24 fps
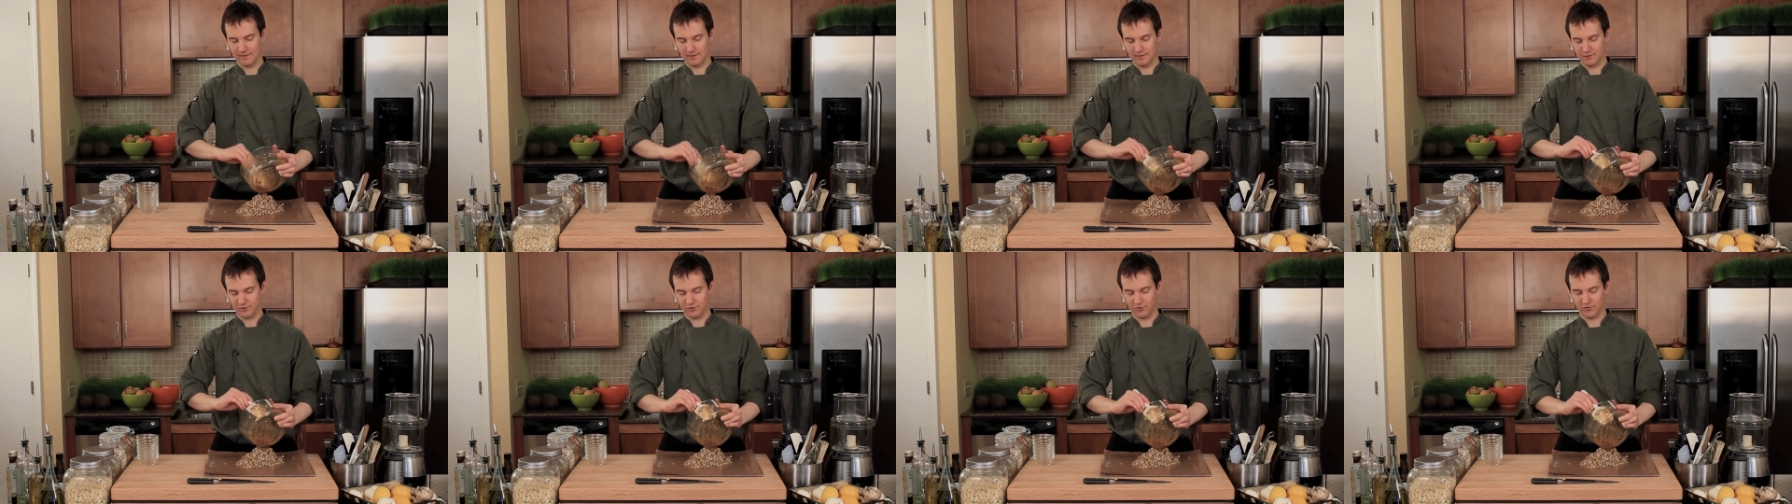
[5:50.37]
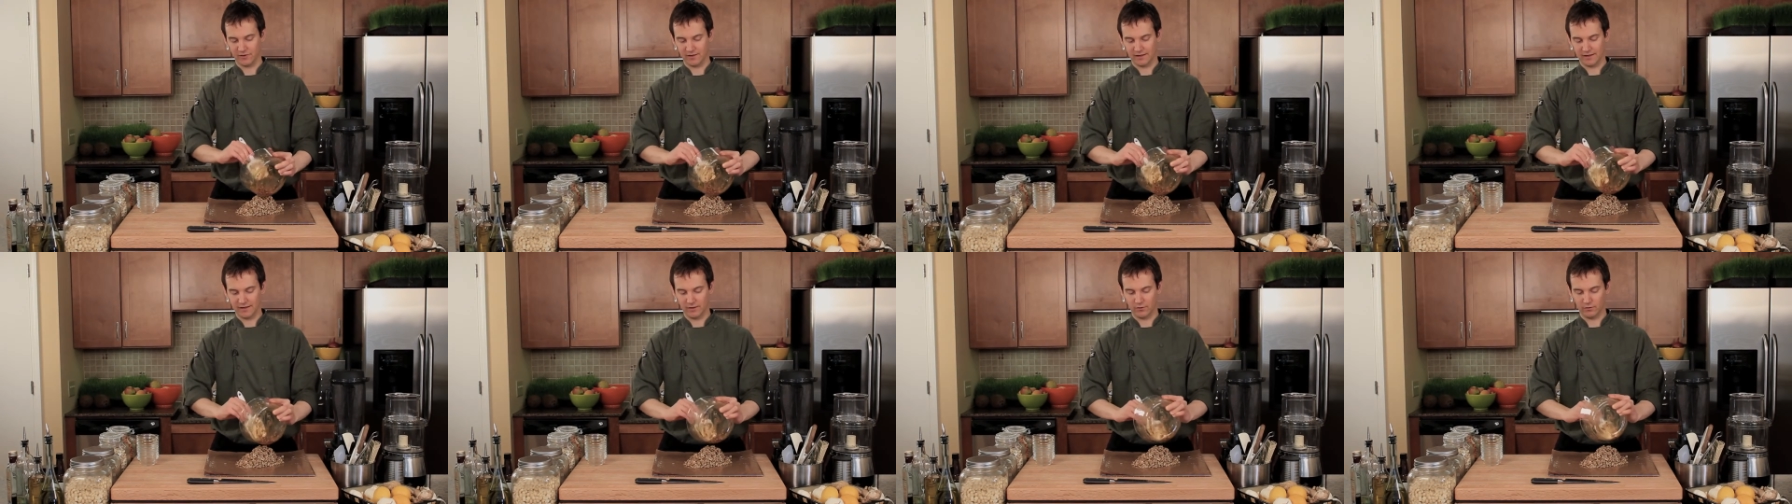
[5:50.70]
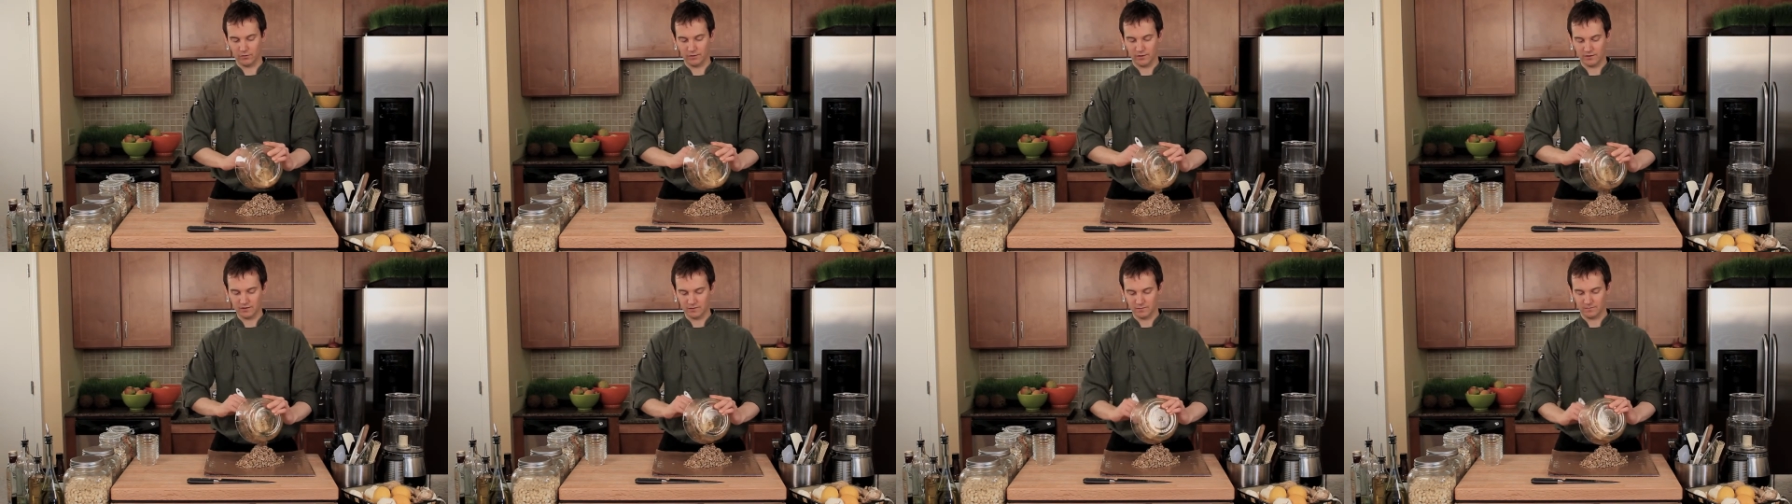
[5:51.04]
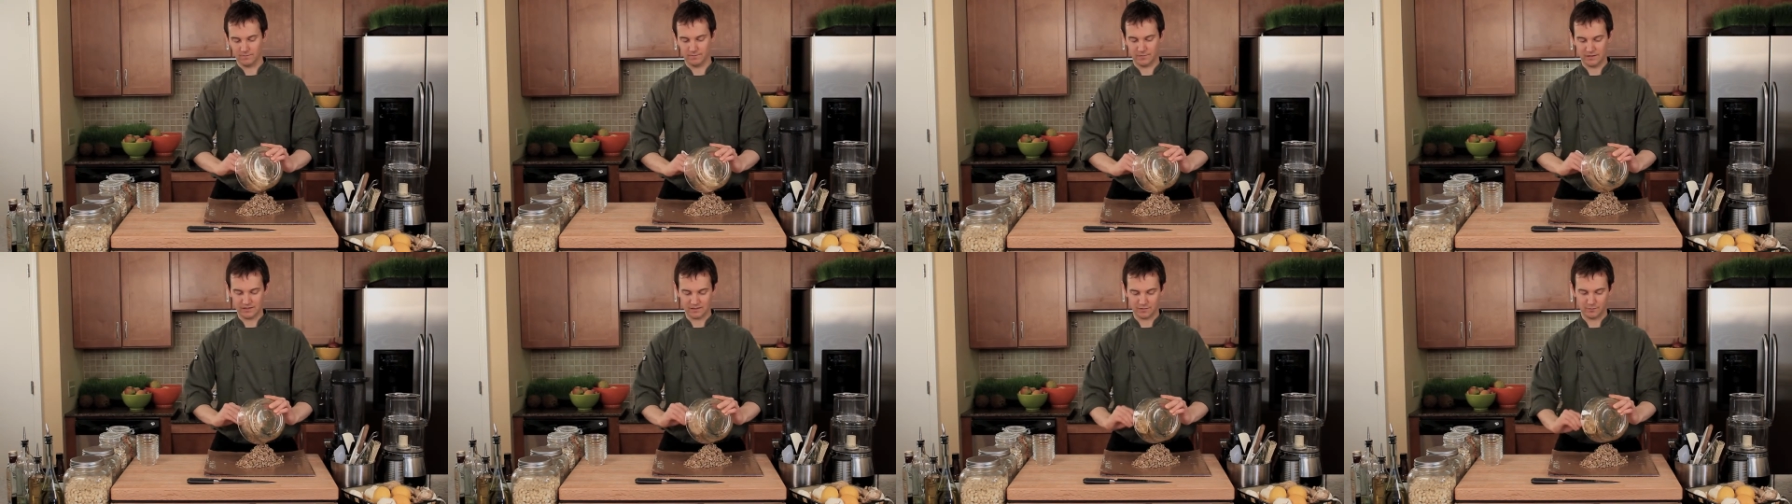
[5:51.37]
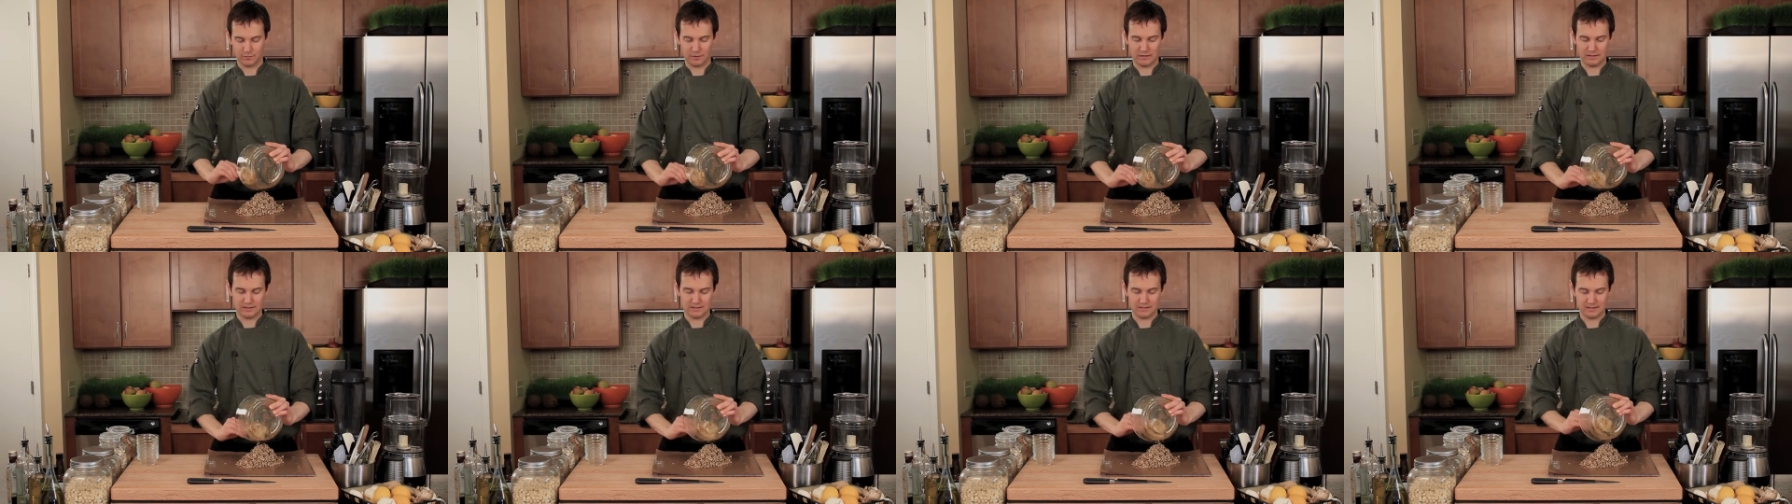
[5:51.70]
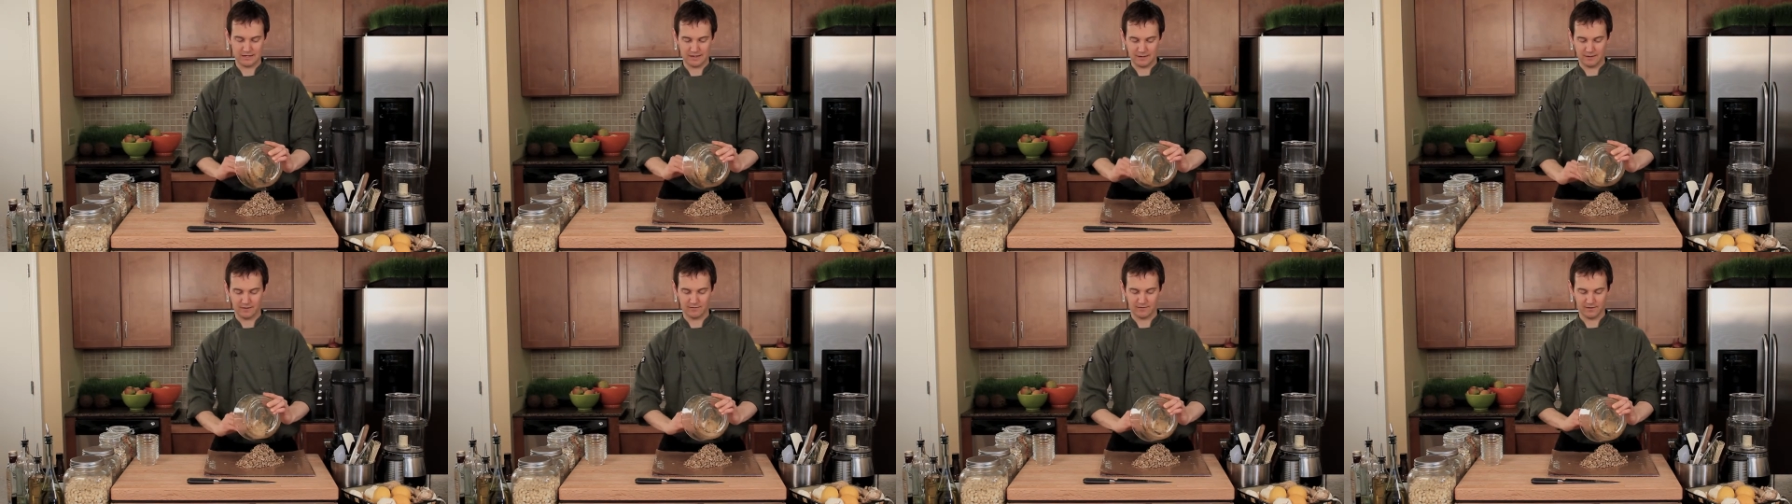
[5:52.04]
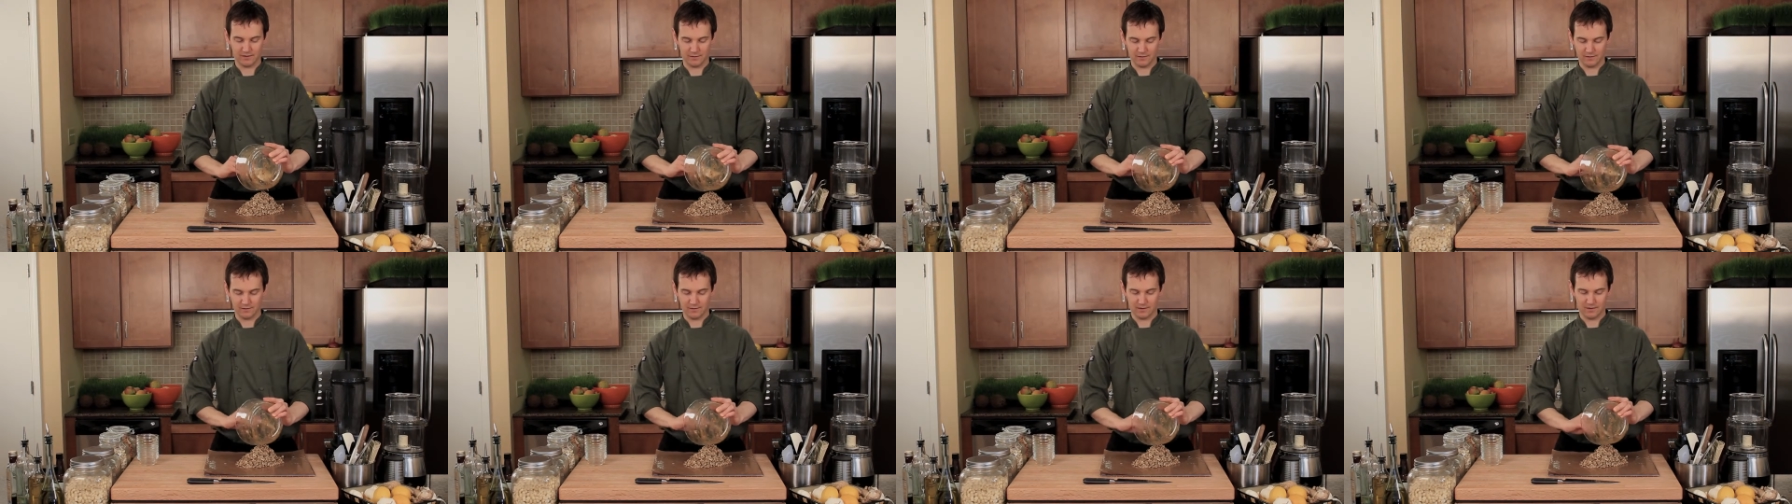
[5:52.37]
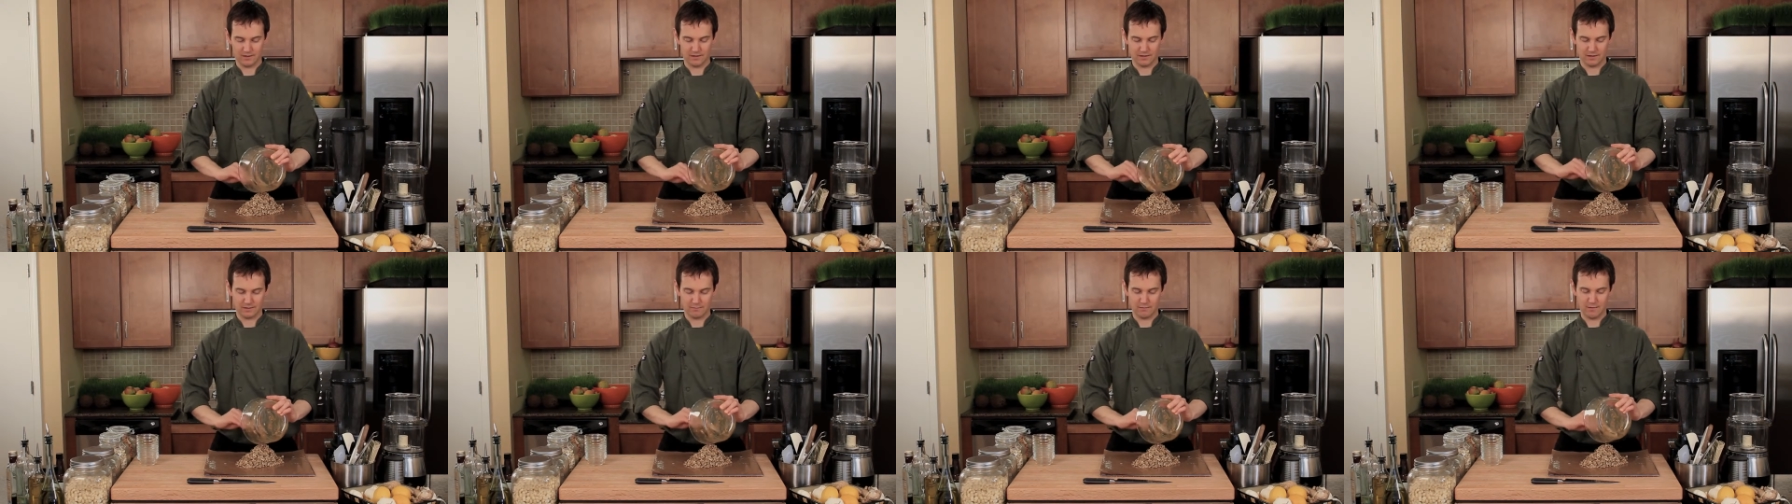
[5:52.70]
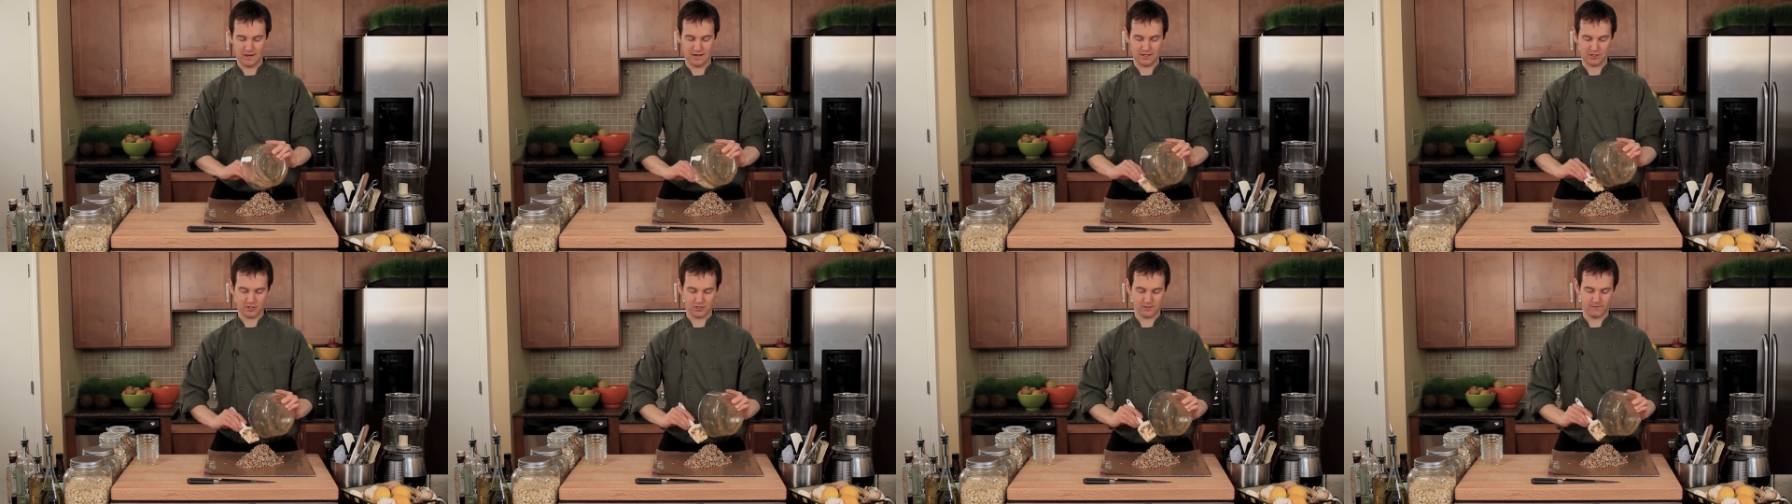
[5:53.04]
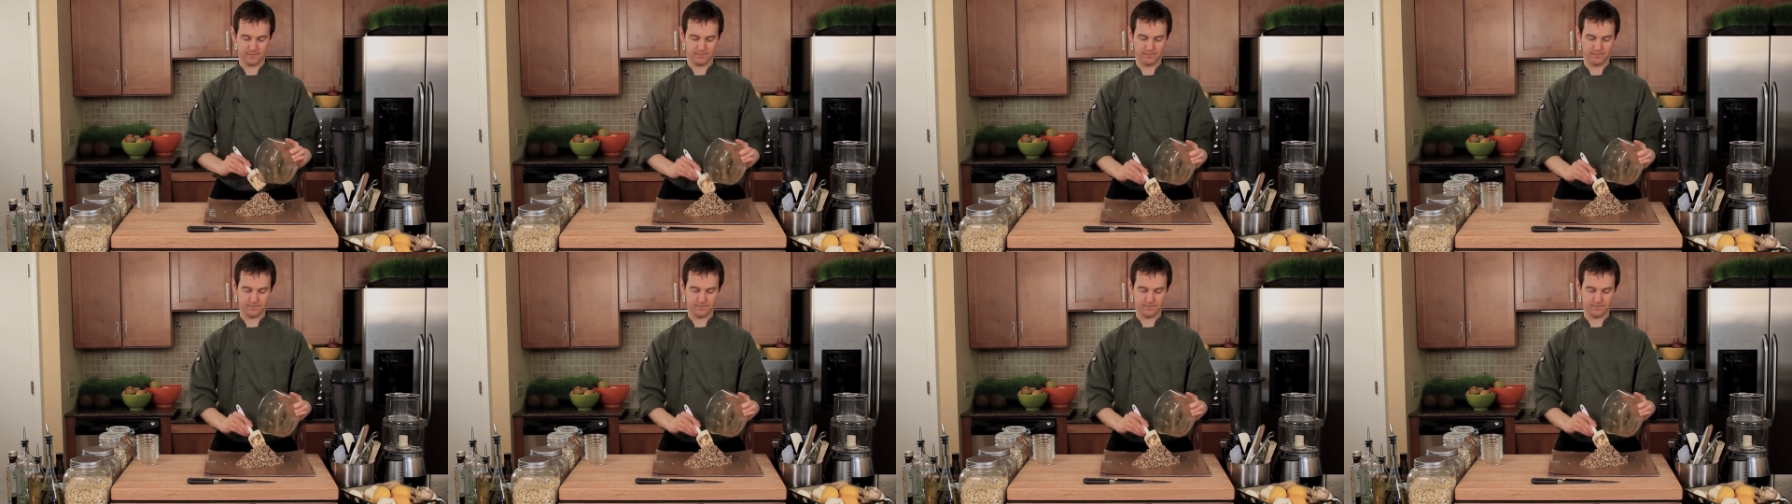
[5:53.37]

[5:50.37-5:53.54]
trying to get all those bits and pieces out of the mesh.